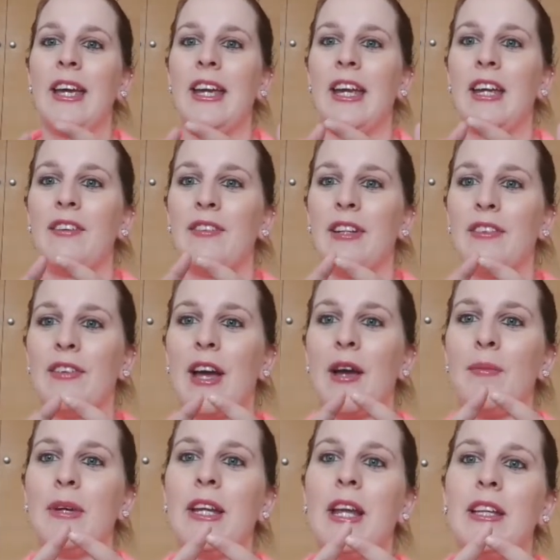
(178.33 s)
Even if, I
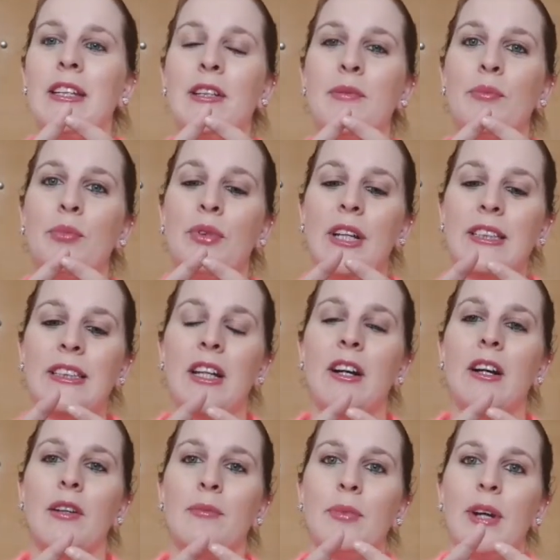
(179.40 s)
mean, I didn't press it
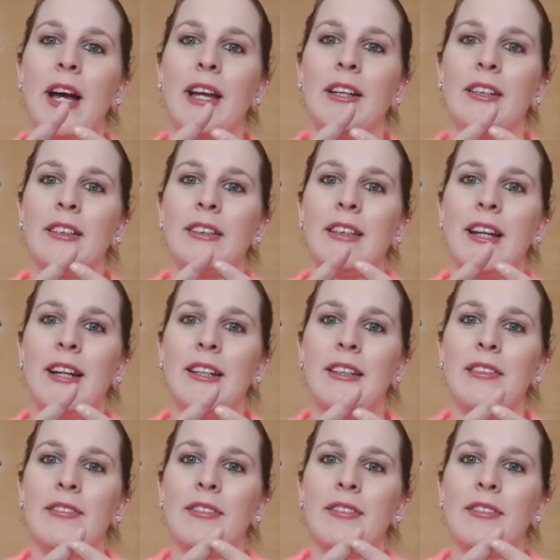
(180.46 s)
hard, but I could kind of